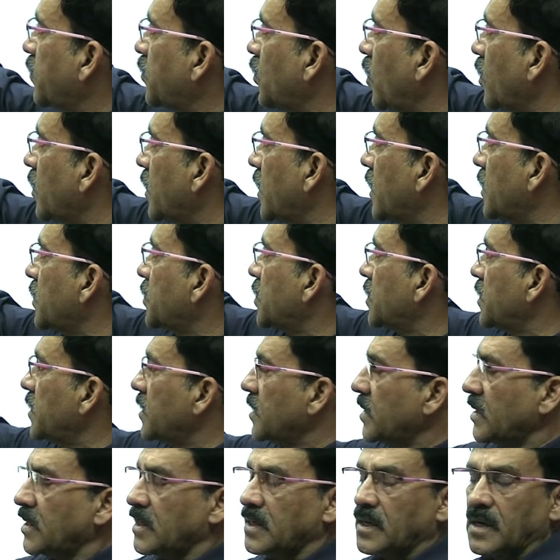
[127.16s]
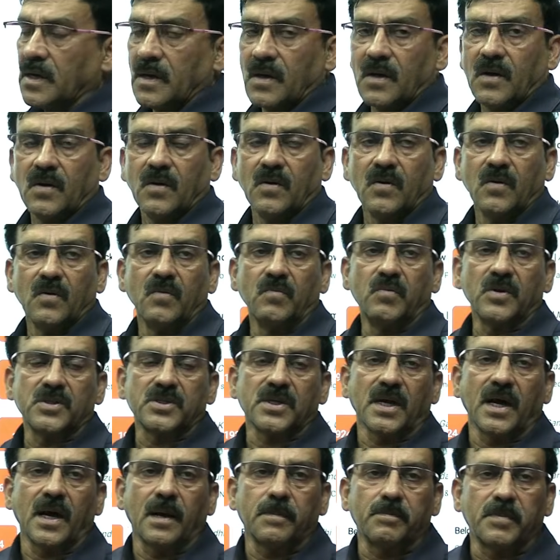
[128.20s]
of Congress
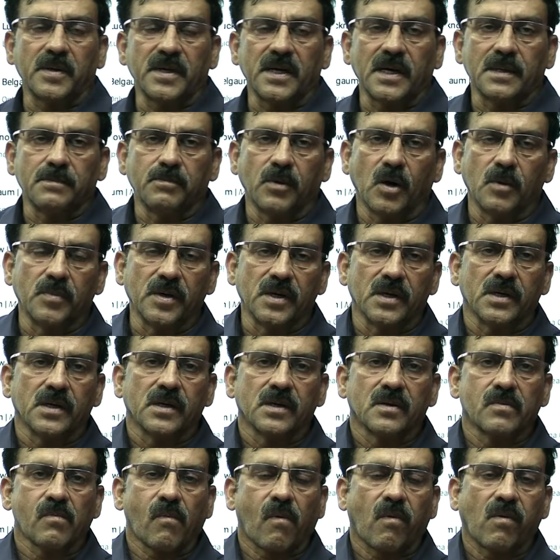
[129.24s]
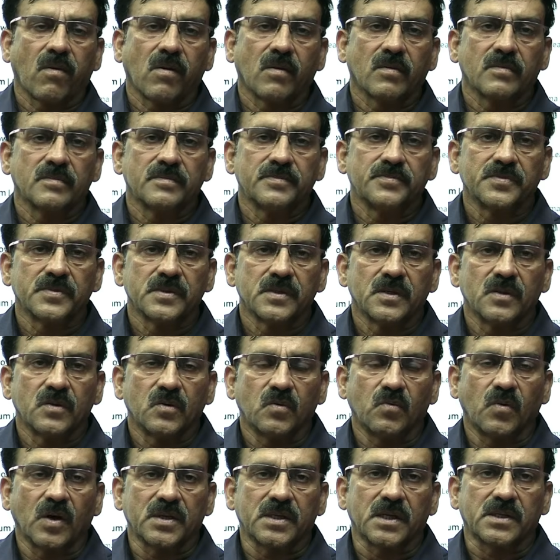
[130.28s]
which happened at Bombay
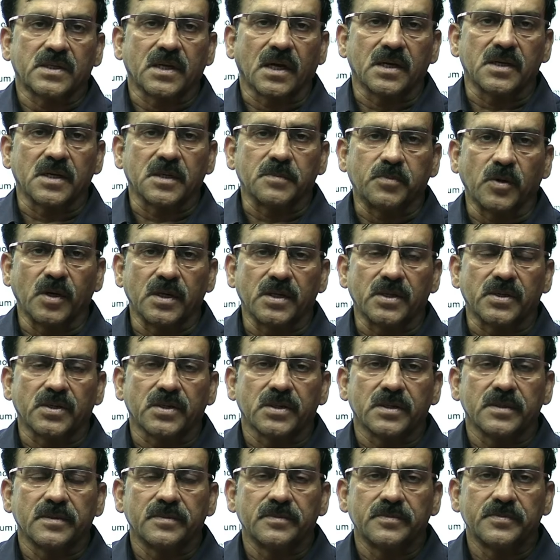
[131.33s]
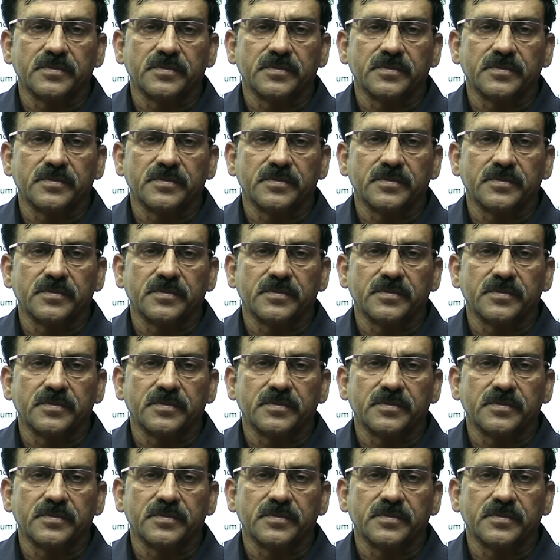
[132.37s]
was a turning point.